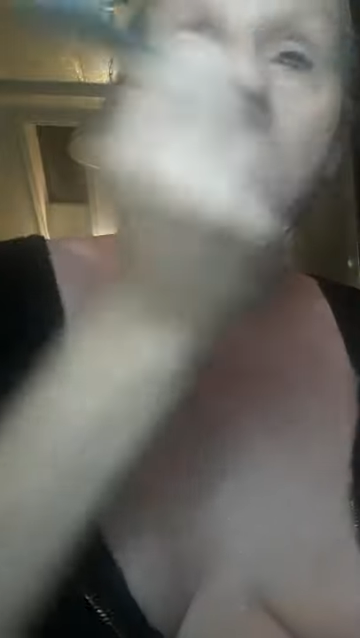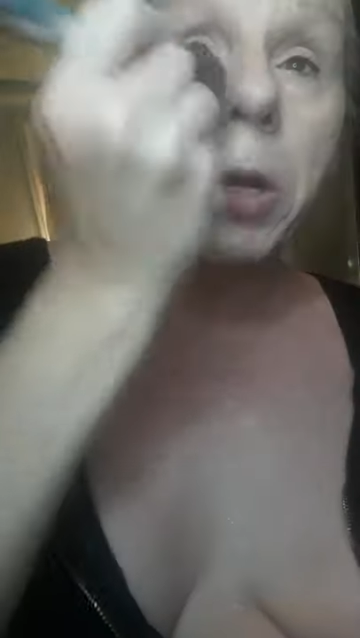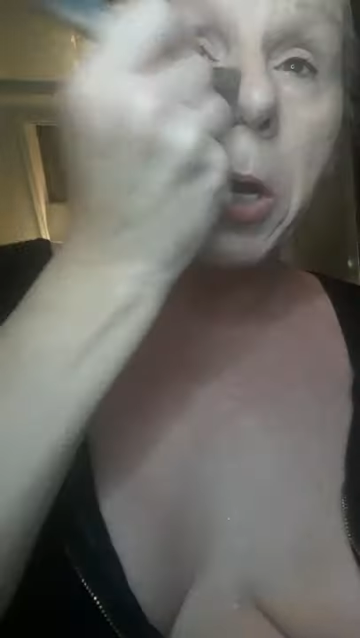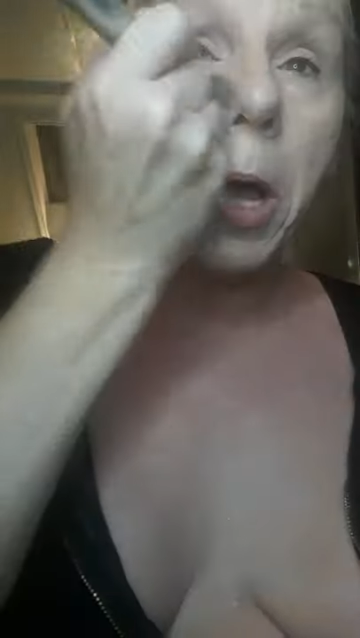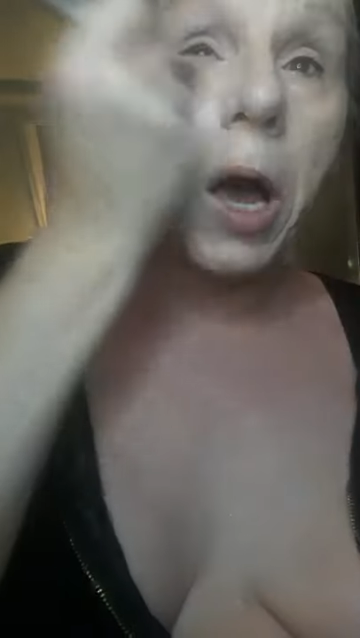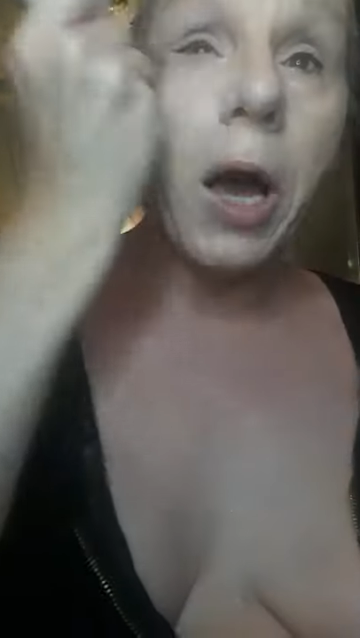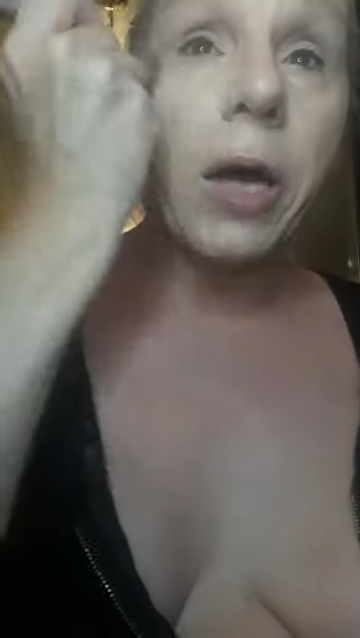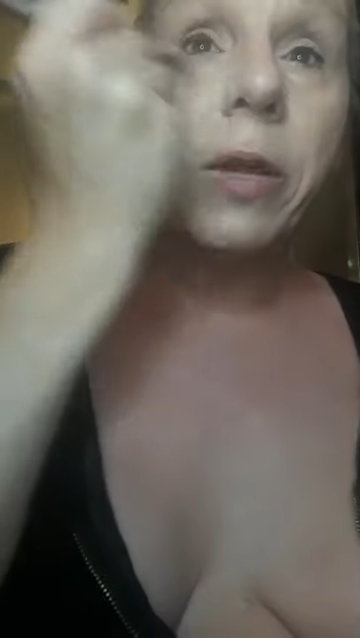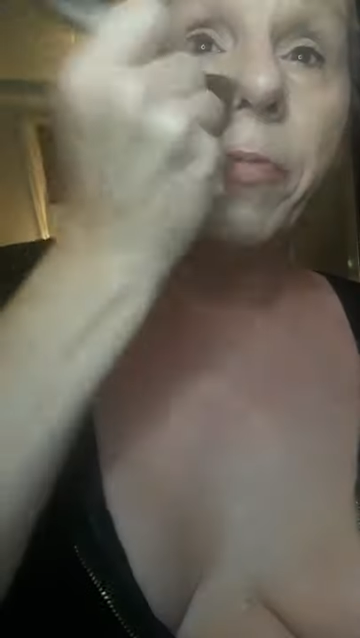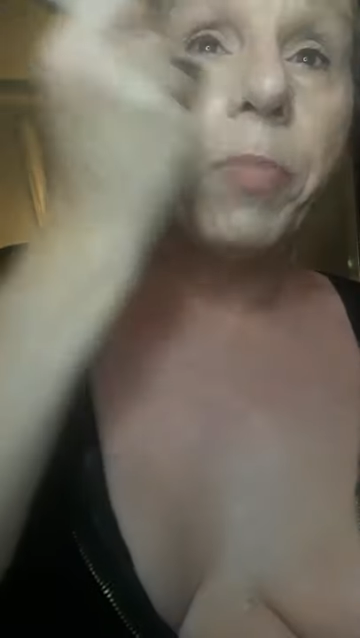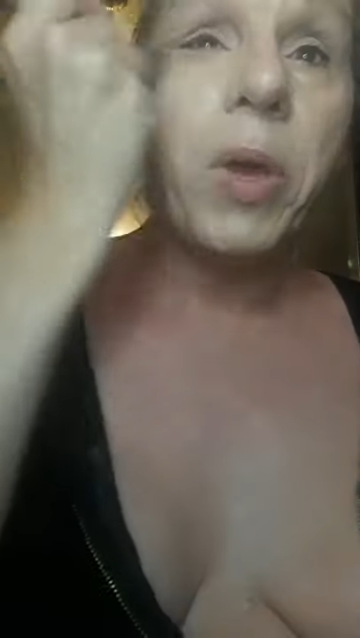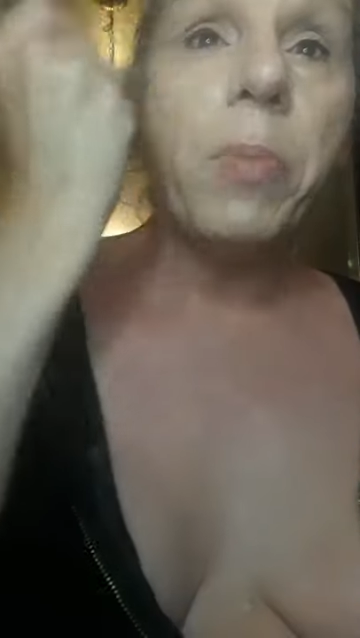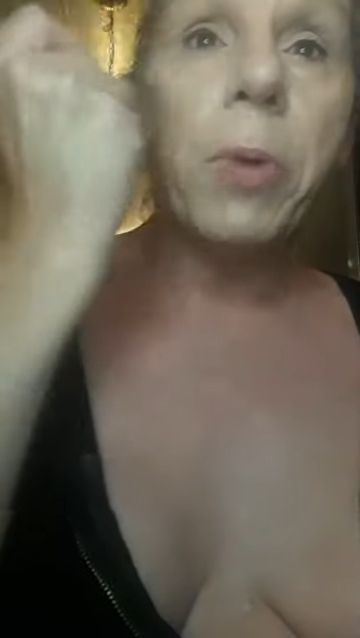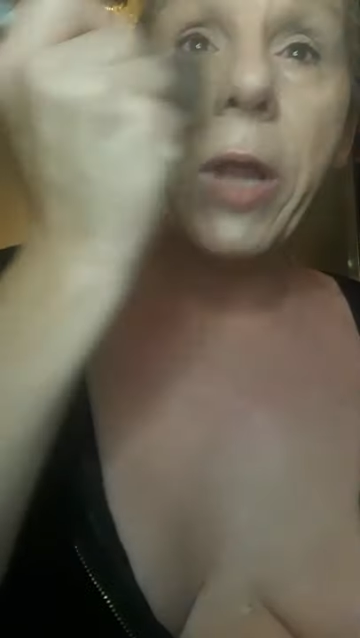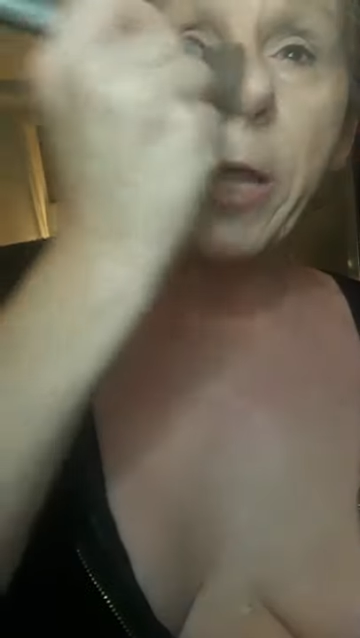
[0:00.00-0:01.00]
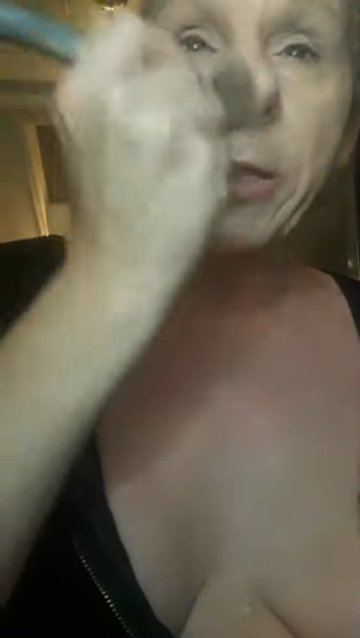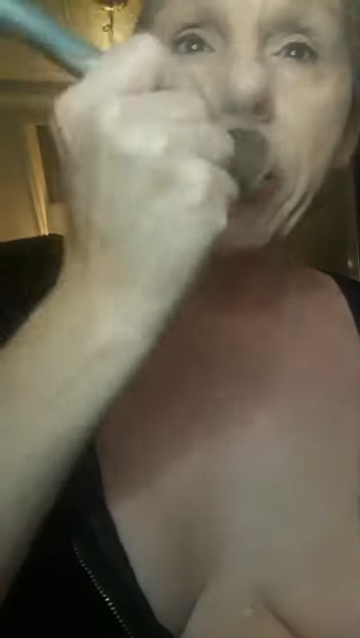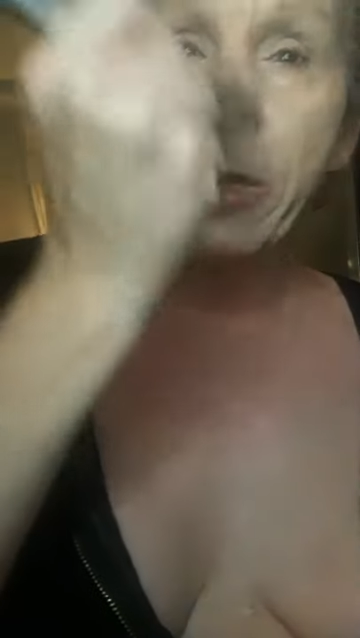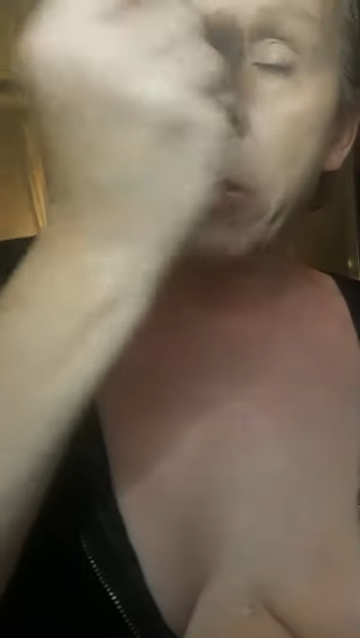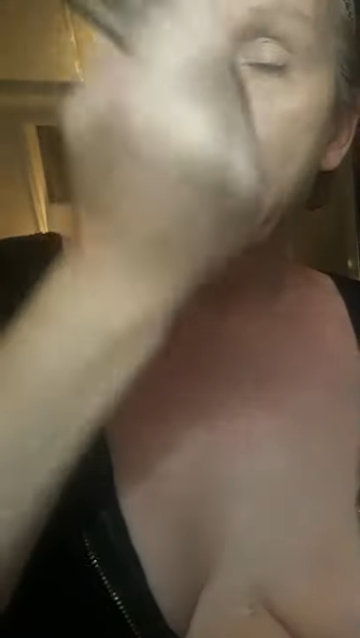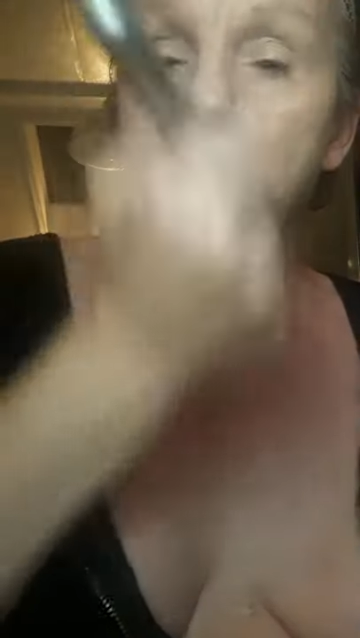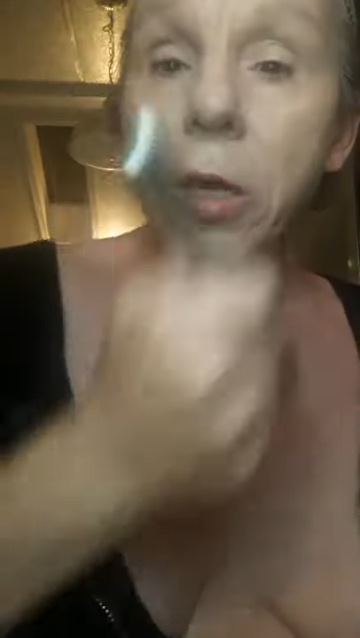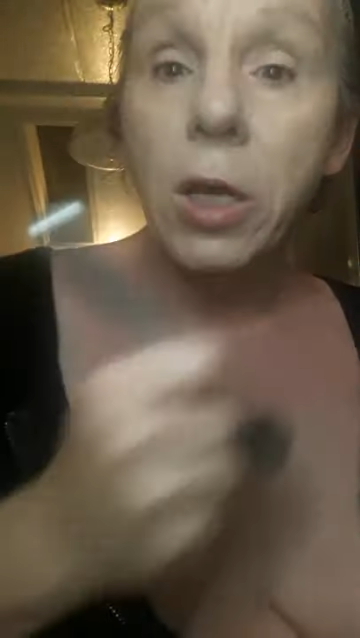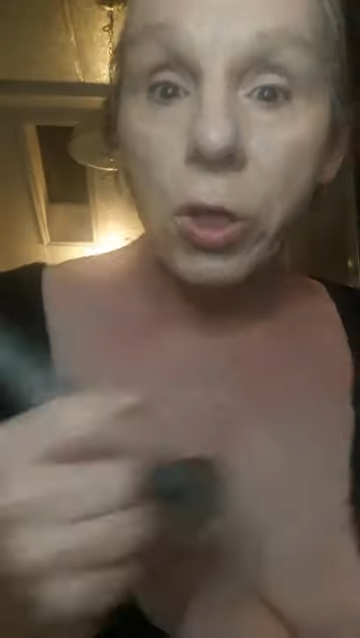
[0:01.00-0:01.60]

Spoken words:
a lot of people out there